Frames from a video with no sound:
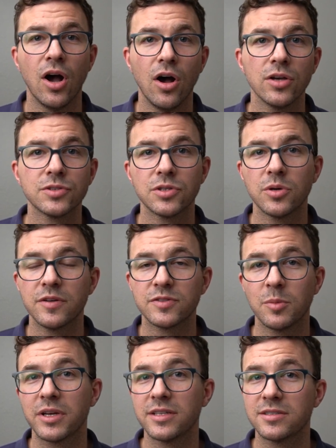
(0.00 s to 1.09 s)
Also, if
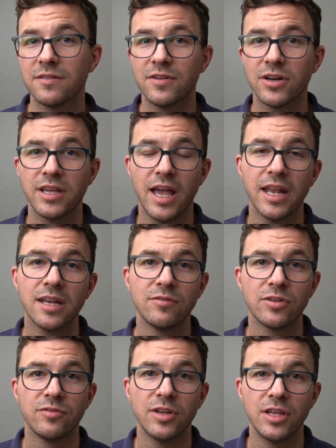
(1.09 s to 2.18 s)
someone gets to the very end of
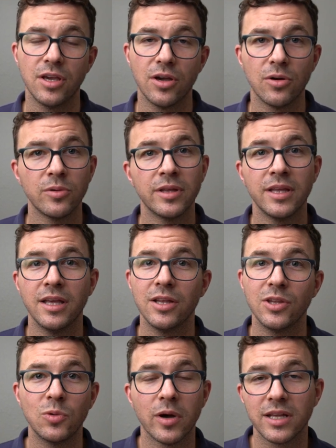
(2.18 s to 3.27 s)
your video,
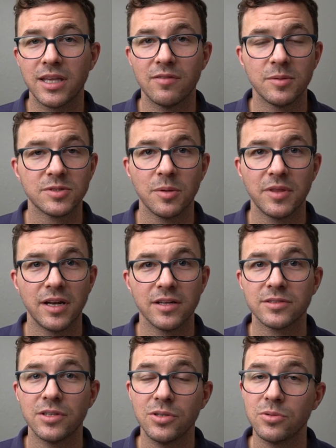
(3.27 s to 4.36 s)
you want to give them something
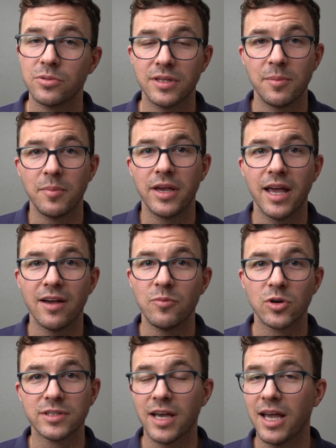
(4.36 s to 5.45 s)
else to do. They might have
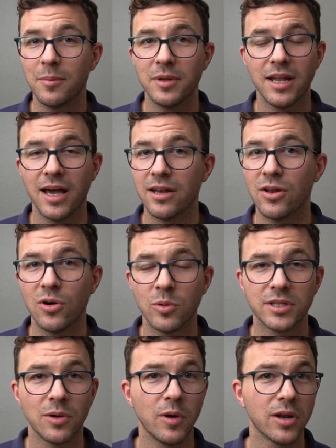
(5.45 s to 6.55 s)
more time and not know
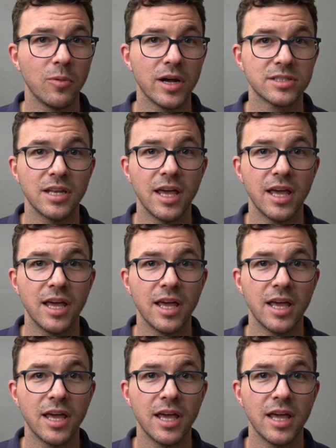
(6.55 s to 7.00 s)
what they want to watch